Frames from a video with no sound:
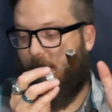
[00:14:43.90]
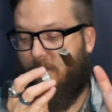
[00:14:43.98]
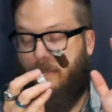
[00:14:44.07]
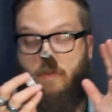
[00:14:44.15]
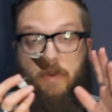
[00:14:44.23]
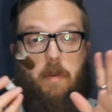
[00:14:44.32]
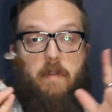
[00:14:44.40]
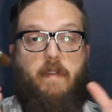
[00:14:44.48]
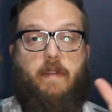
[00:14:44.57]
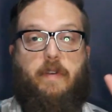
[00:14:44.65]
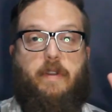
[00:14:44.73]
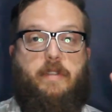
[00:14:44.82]
This is one of my
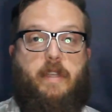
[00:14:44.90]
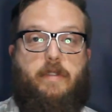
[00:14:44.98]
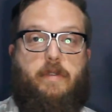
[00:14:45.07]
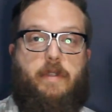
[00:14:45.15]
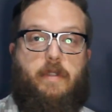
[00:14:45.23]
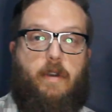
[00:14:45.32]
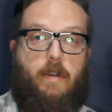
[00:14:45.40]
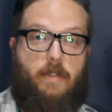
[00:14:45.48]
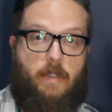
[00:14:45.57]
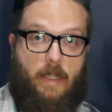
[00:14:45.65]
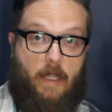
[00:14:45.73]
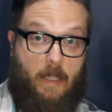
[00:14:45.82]
favorite accessories,
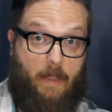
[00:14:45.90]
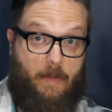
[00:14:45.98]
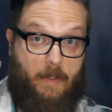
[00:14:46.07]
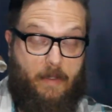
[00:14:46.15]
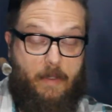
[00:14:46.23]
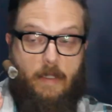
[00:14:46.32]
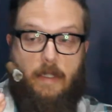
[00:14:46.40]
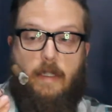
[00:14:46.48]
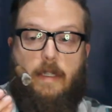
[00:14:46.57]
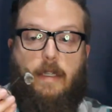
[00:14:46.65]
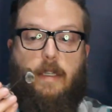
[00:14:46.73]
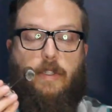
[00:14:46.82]
honestly. I love it.
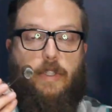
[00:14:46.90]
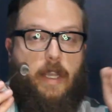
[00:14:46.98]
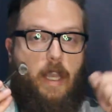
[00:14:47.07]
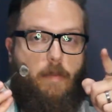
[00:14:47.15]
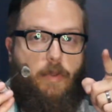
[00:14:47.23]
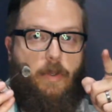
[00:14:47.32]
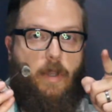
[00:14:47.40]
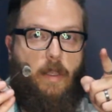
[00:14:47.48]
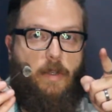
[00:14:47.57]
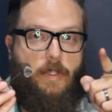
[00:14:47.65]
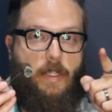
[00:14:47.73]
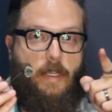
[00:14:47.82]
Check out Blue
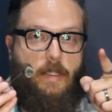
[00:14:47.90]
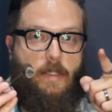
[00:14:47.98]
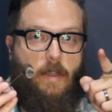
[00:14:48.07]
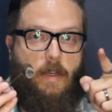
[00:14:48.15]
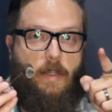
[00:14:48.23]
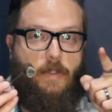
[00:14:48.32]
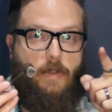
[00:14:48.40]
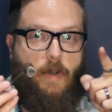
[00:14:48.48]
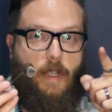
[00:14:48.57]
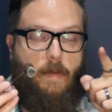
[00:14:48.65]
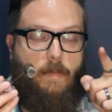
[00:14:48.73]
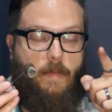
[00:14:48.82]
Collar Sticks on
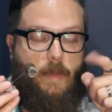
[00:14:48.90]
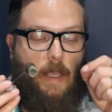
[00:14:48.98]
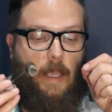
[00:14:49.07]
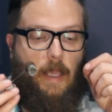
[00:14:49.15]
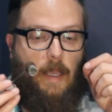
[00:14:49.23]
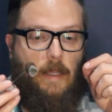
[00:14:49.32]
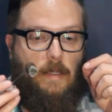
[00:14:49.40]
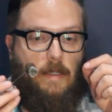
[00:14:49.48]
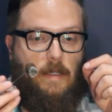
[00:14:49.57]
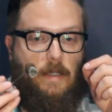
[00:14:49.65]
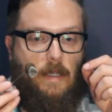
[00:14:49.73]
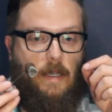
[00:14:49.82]
Instagram,
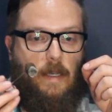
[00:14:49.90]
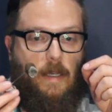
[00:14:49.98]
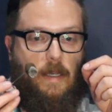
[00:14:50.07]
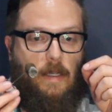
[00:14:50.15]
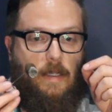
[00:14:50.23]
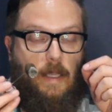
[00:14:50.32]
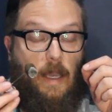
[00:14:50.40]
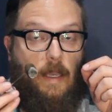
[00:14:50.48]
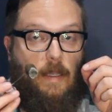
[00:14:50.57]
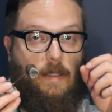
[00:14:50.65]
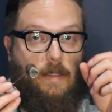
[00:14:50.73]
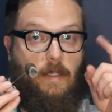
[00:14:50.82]
and
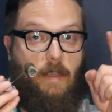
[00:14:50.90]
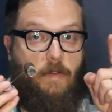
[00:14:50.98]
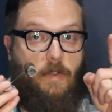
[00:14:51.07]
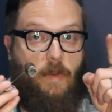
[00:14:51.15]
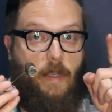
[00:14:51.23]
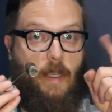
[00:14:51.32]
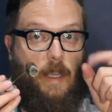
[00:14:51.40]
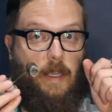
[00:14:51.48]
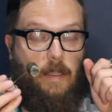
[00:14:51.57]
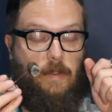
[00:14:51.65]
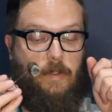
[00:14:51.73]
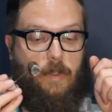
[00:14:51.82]
yeah, Steve is a great
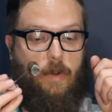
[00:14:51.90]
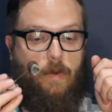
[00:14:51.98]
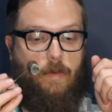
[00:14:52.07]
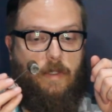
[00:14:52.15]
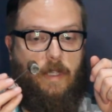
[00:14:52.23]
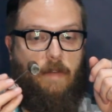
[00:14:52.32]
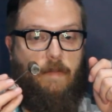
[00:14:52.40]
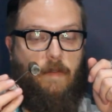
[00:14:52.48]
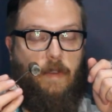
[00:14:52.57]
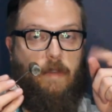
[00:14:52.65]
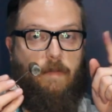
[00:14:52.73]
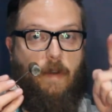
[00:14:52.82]
guy, so
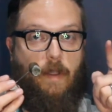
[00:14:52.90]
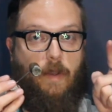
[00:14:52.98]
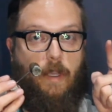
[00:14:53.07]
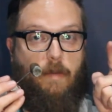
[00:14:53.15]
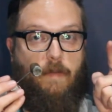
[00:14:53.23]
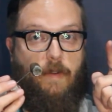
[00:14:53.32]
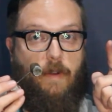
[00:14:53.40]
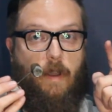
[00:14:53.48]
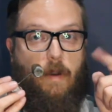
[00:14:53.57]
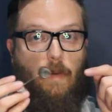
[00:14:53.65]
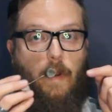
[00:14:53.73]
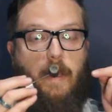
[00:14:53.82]
definitely follow him if you're not
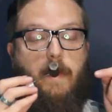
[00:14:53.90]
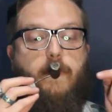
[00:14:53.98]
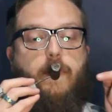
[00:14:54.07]
already.